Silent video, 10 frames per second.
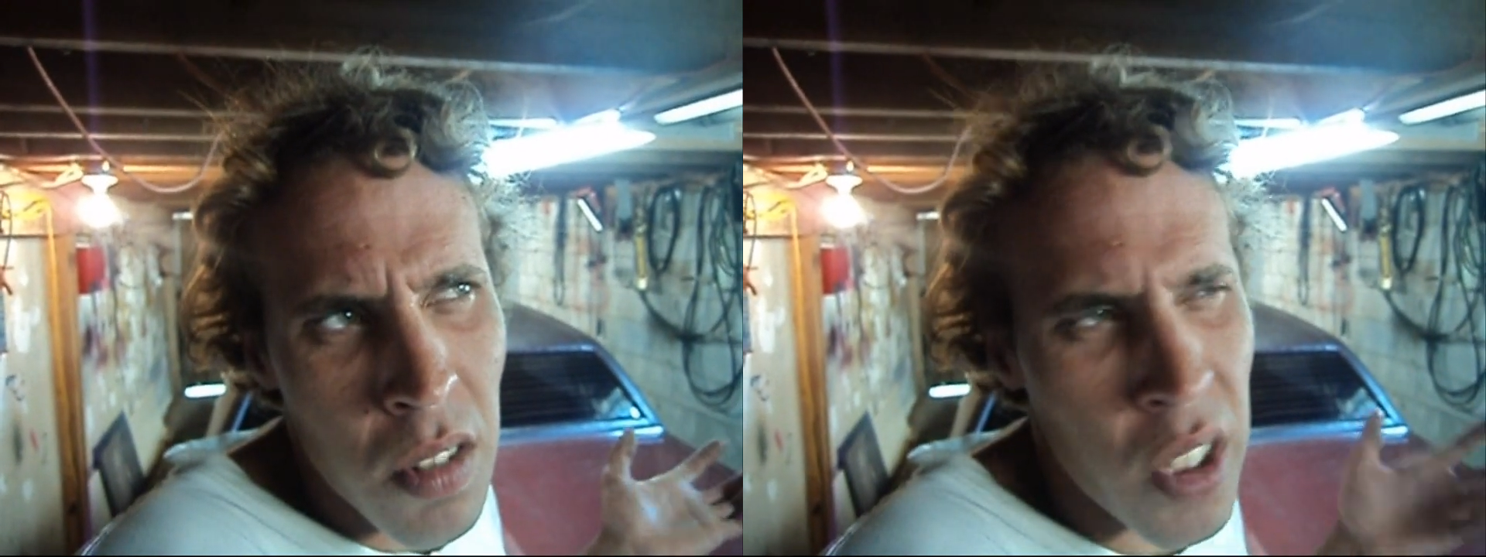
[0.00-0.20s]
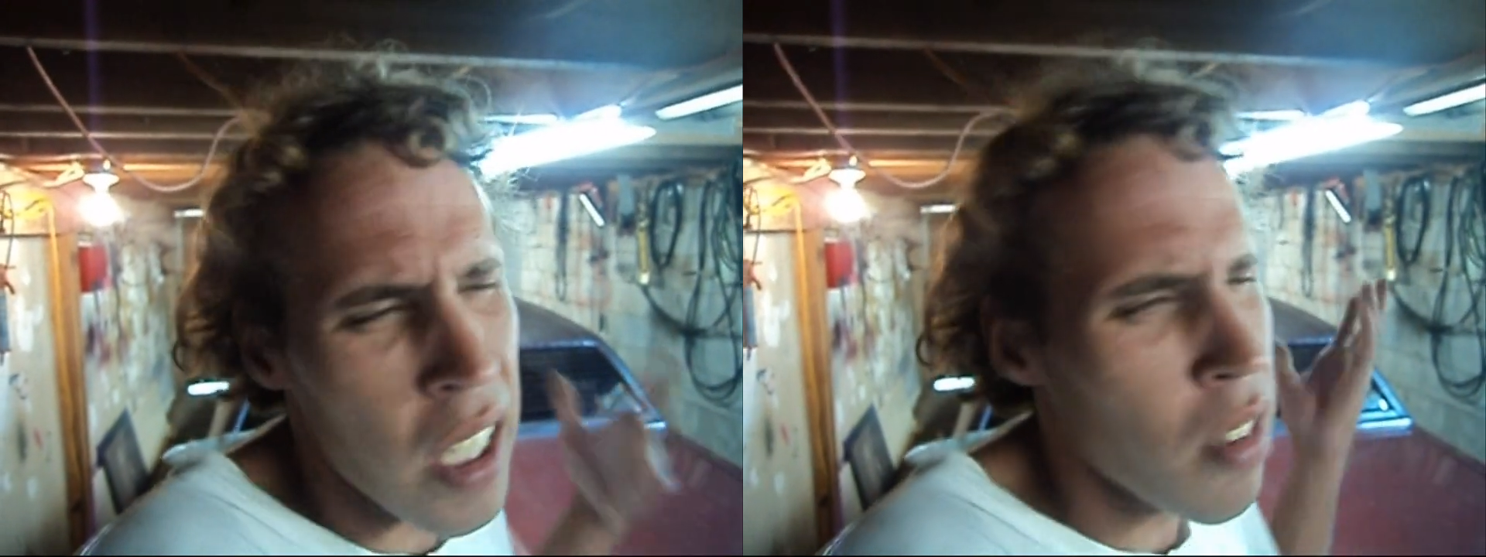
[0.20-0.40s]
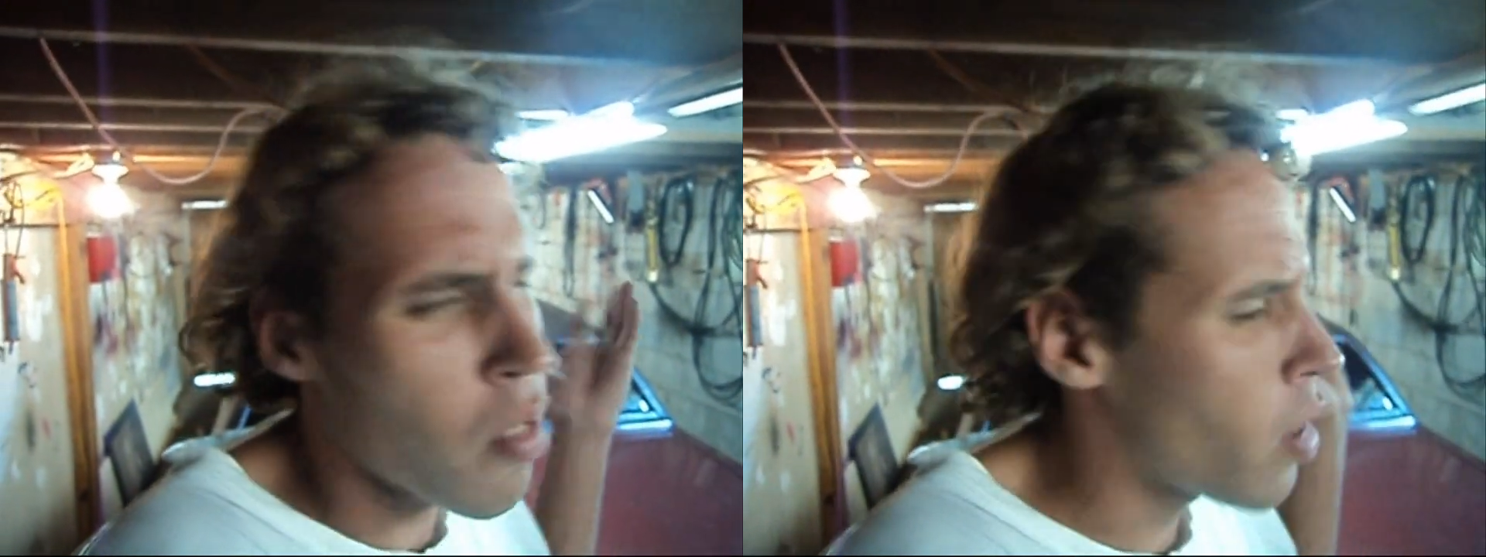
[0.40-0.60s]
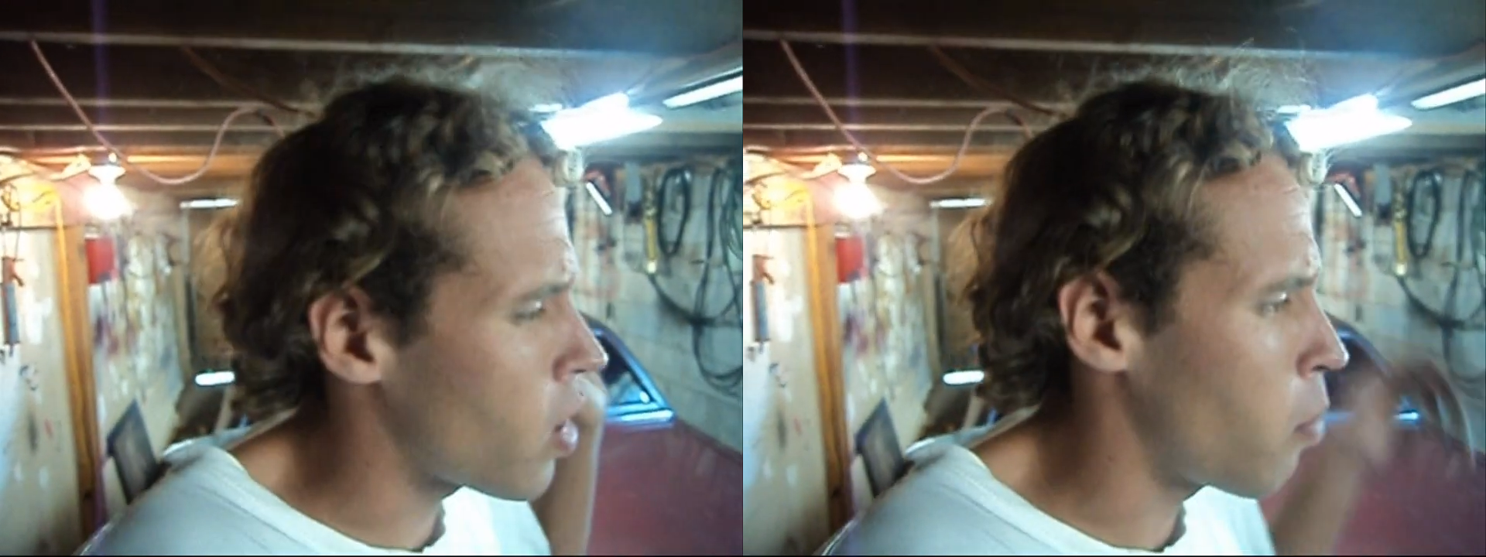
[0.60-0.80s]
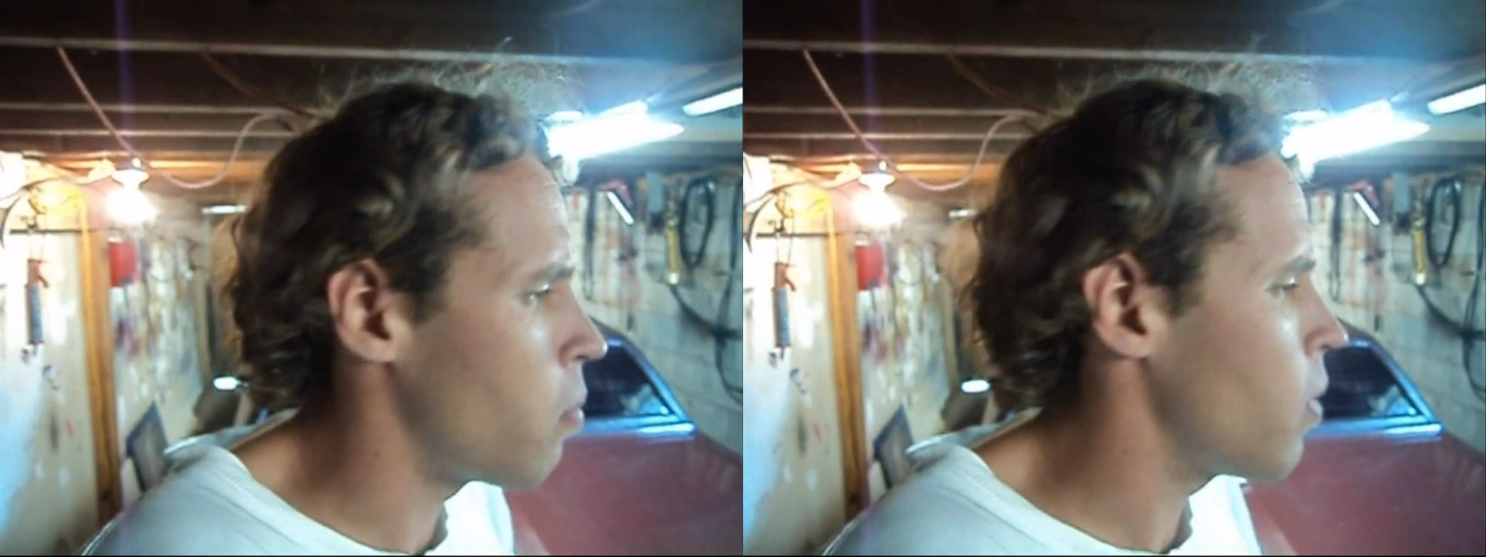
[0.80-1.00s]
Drain 3 or
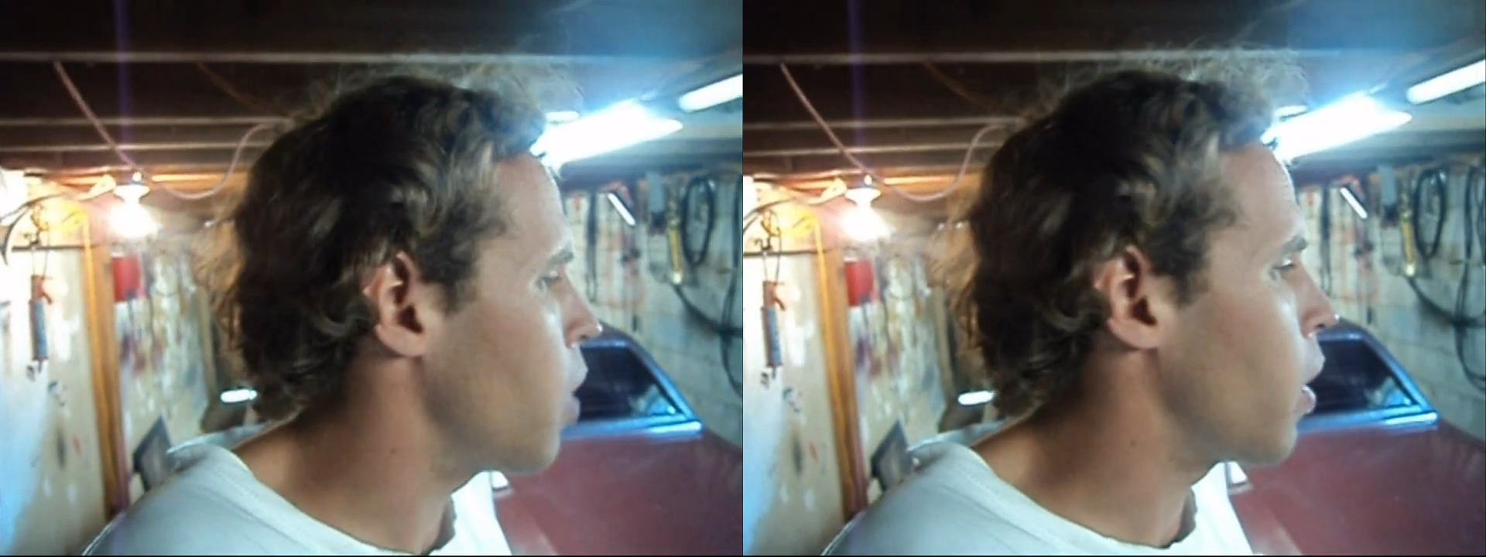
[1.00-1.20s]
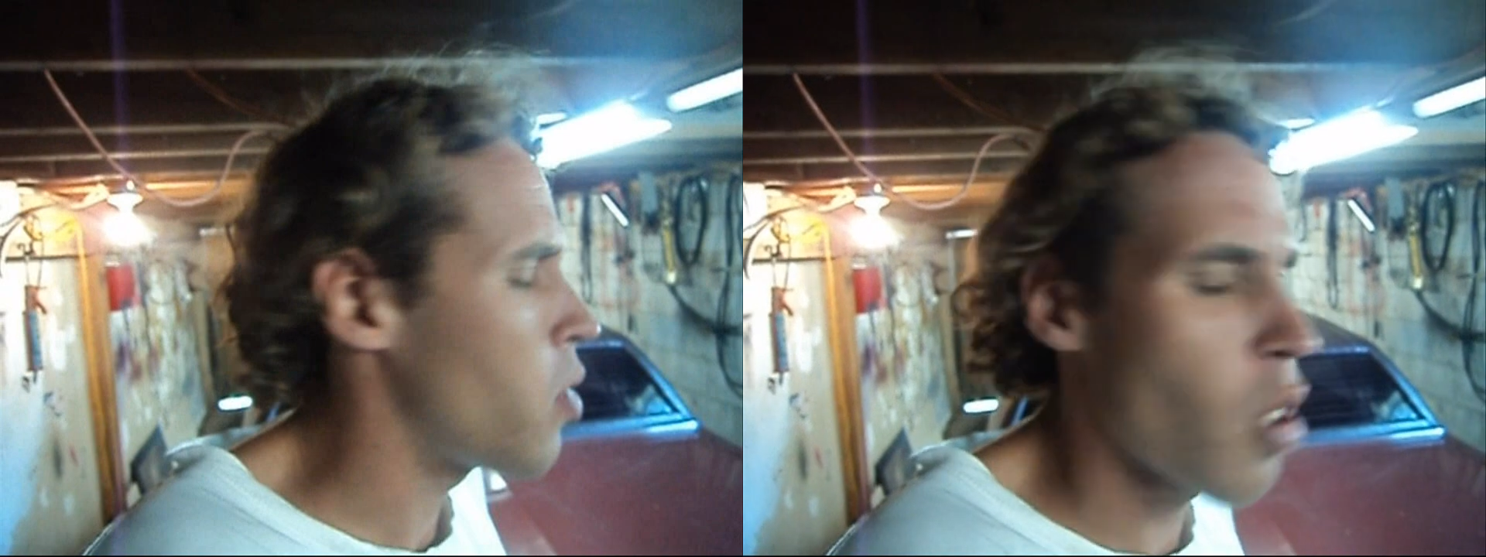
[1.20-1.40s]
something. Anyway,